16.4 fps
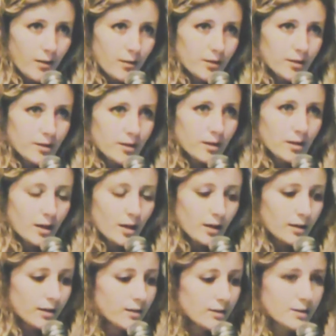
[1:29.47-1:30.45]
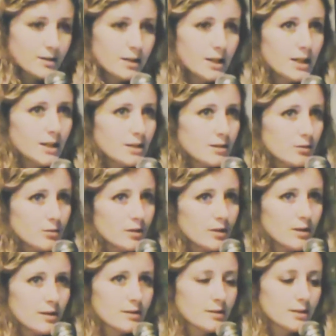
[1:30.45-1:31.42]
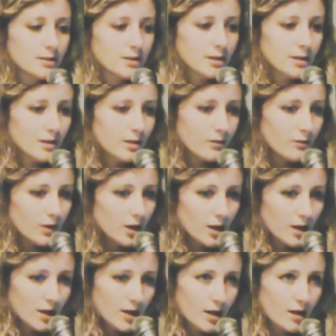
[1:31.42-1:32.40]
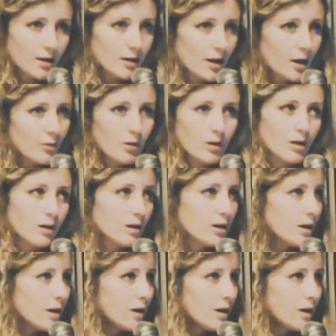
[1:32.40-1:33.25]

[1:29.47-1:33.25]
in the streets with the CCTV, and our